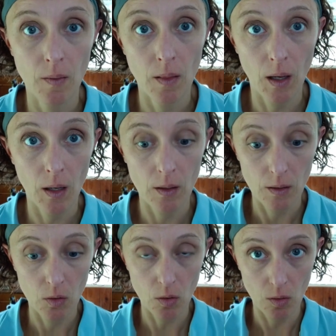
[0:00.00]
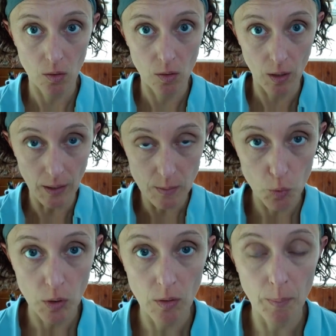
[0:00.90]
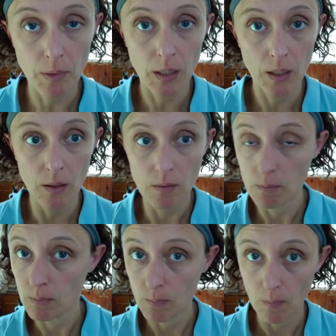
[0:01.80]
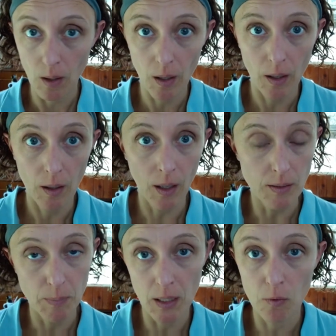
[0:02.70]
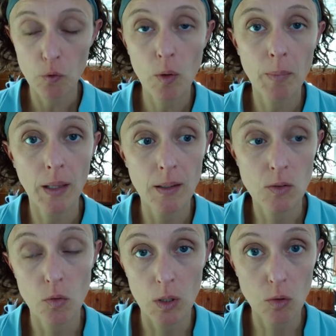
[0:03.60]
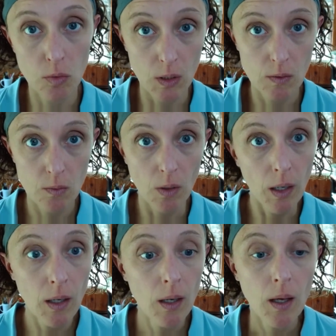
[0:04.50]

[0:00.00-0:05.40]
that as a board, you're operating as being informed by these three duties, right?